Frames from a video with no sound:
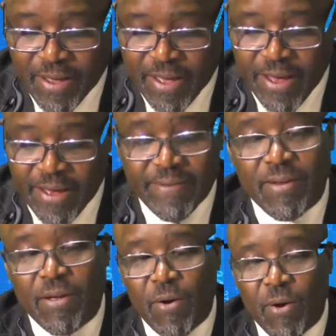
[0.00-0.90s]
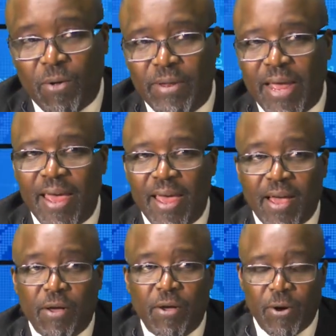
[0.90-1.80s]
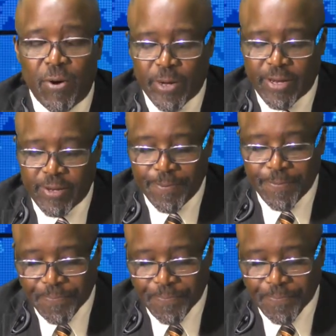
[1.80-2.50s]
cash called Acoin.